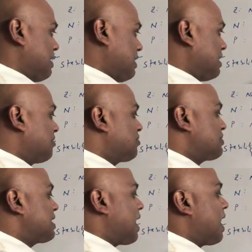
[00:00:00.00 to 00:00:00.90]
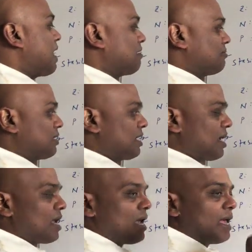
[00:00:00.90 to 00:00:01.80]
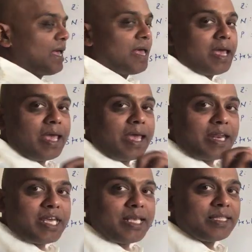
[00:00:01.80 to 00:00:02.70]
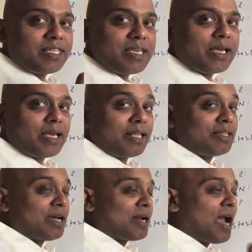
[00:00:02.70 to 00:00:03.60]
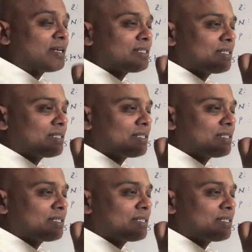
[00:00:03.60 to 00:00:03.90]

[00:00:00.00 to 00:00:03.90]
If we have anything in the right